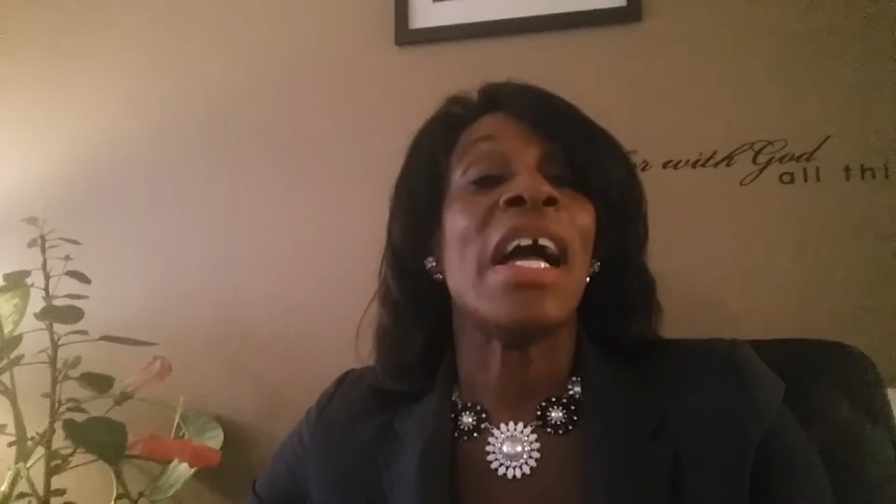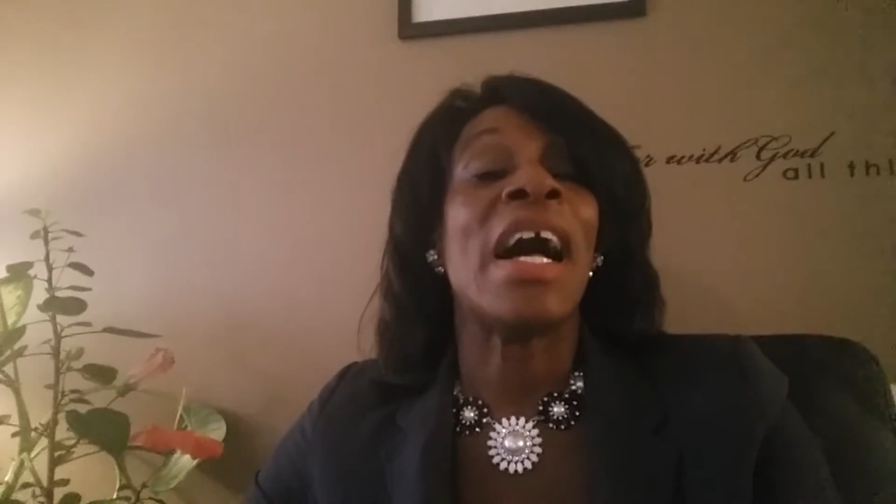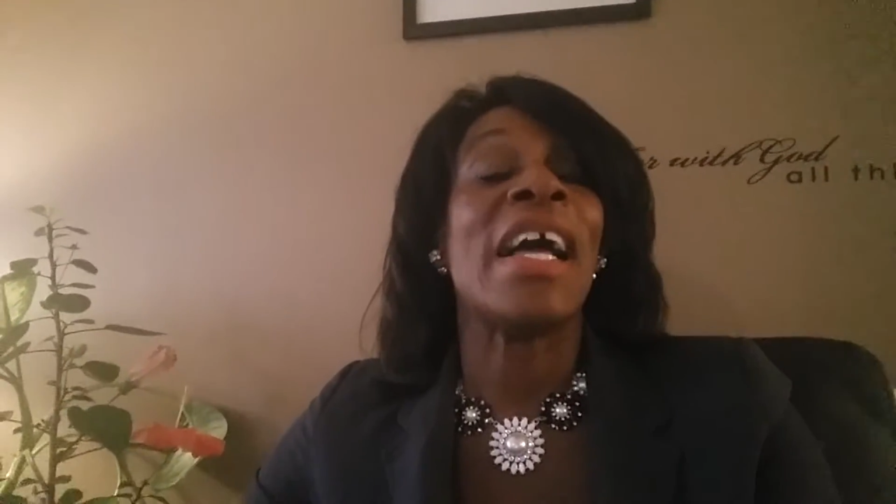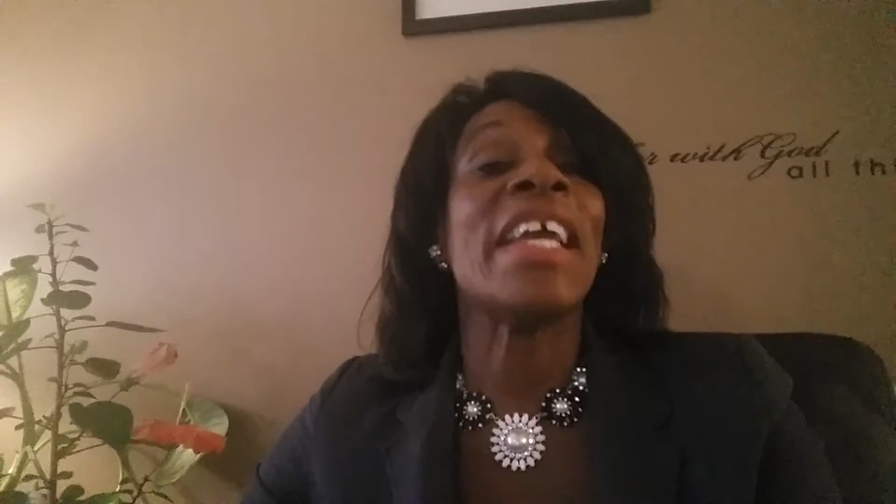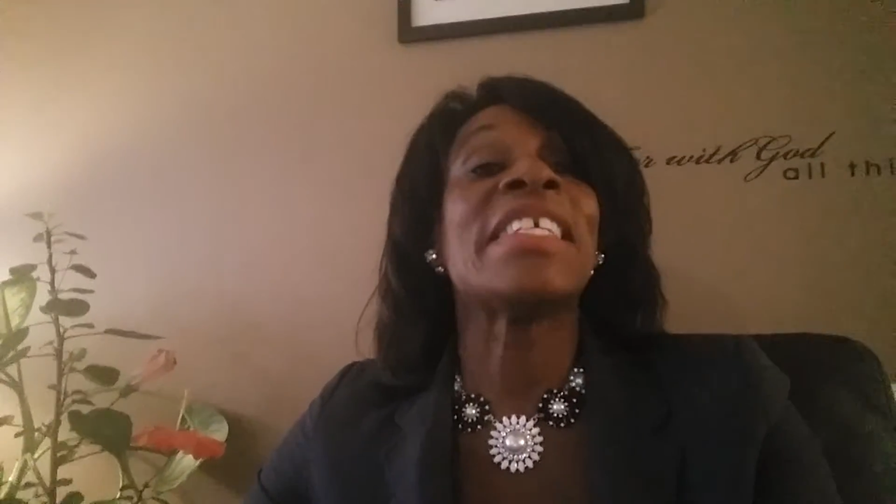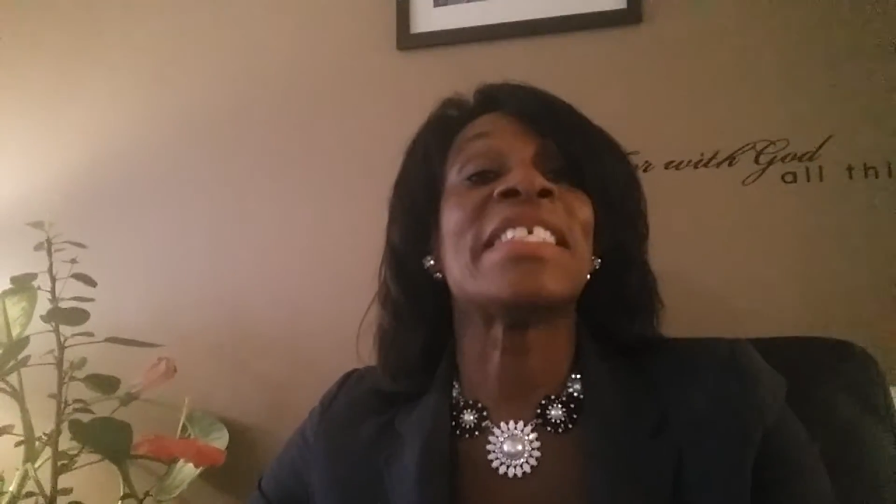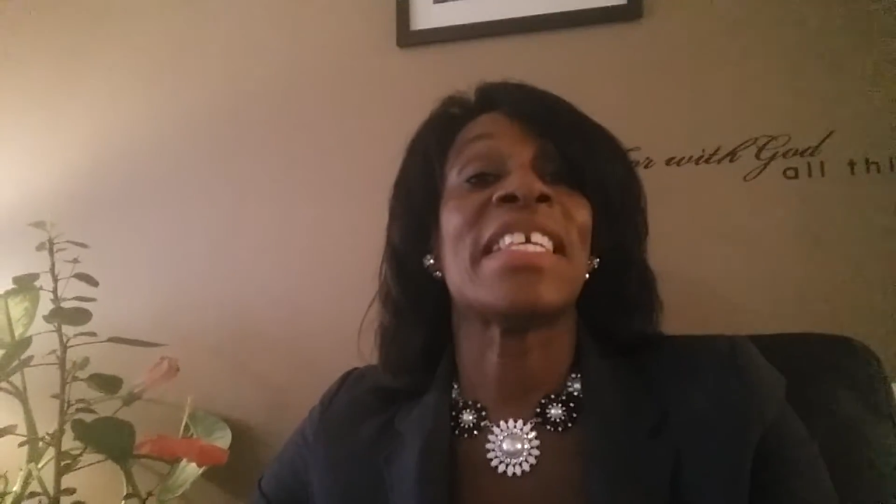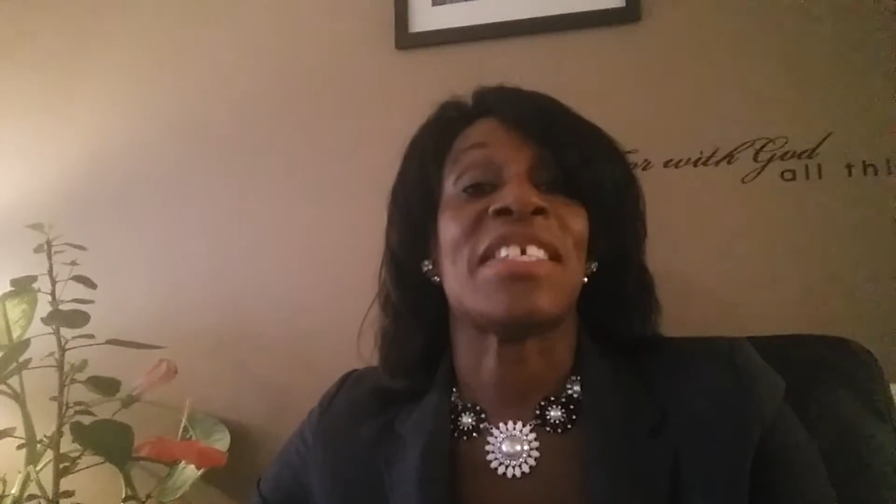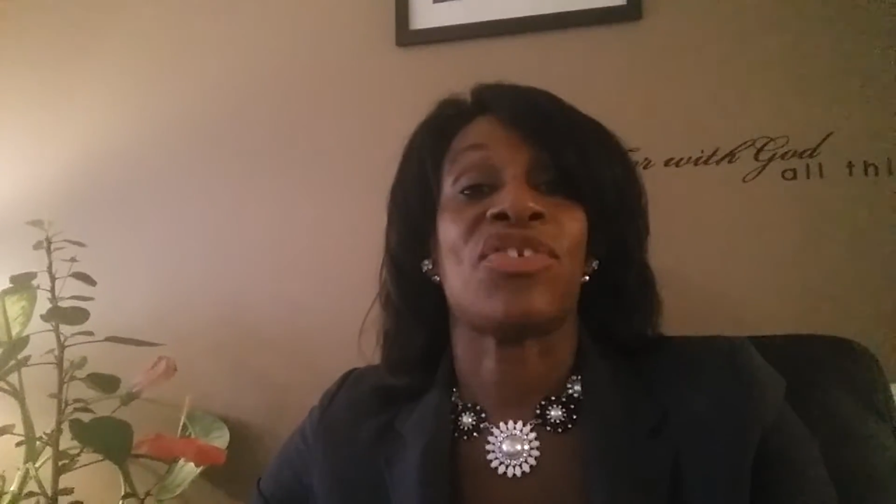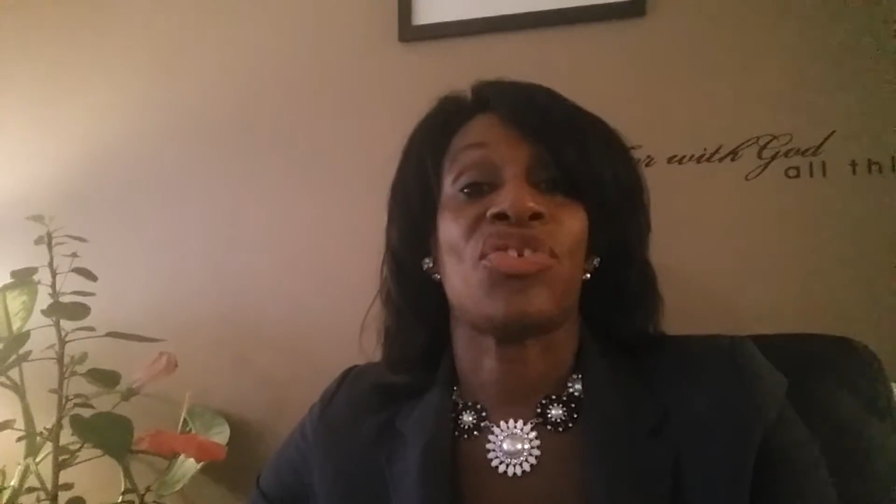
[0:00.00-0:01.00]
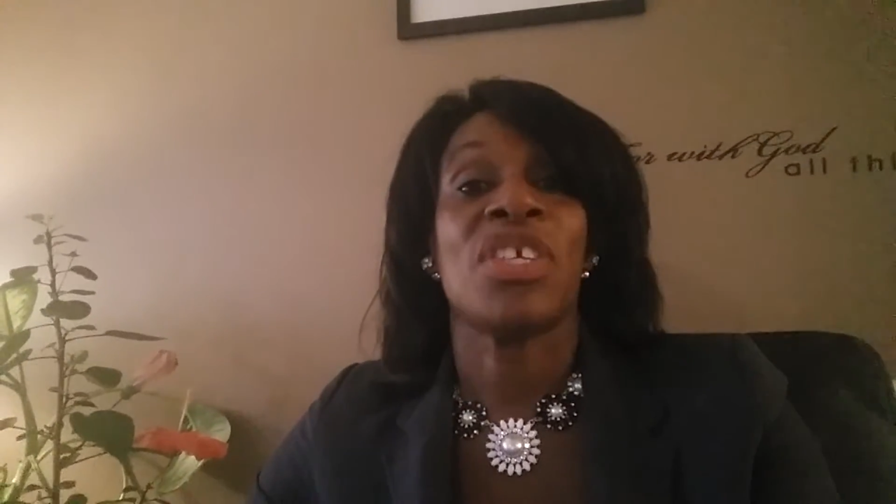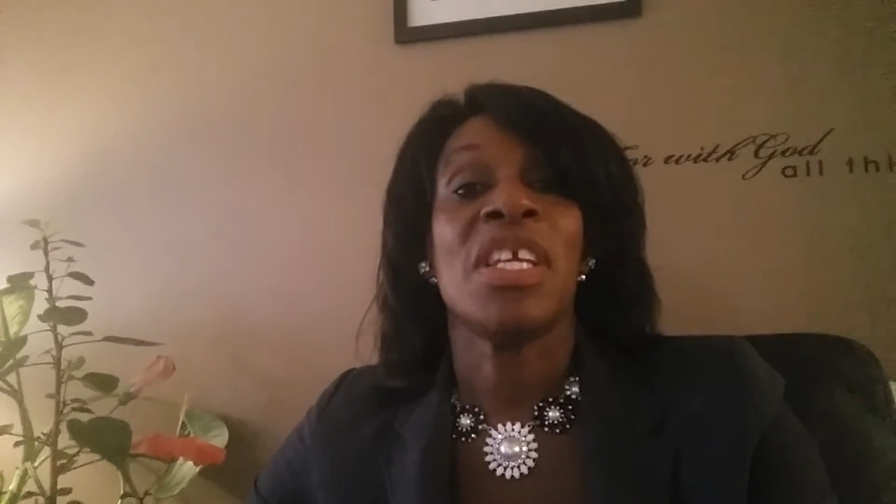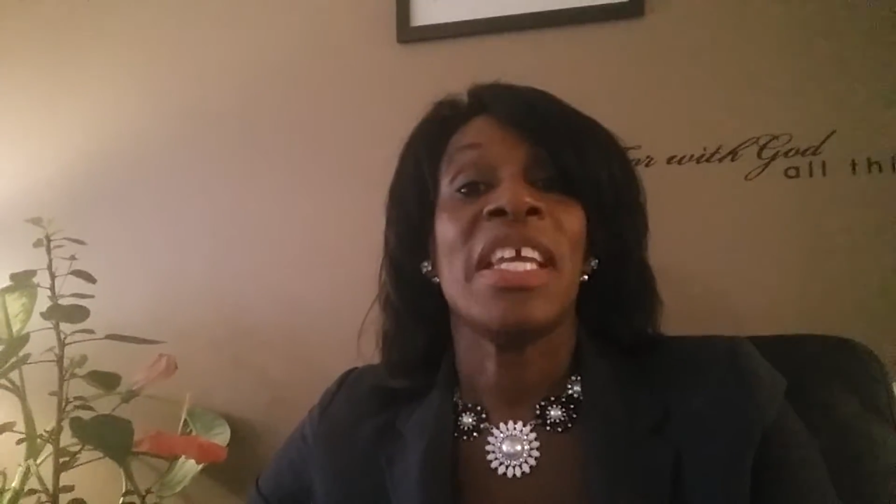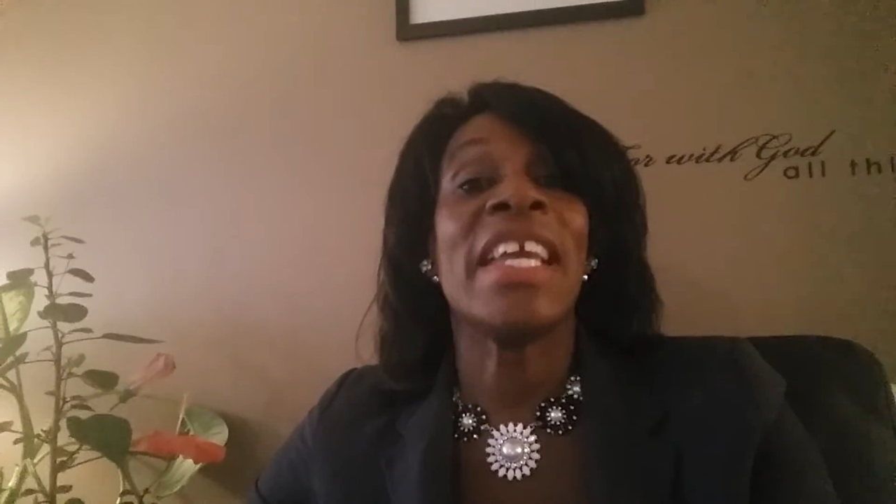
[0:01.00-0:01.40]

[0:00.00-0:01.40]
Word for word: uh, exists.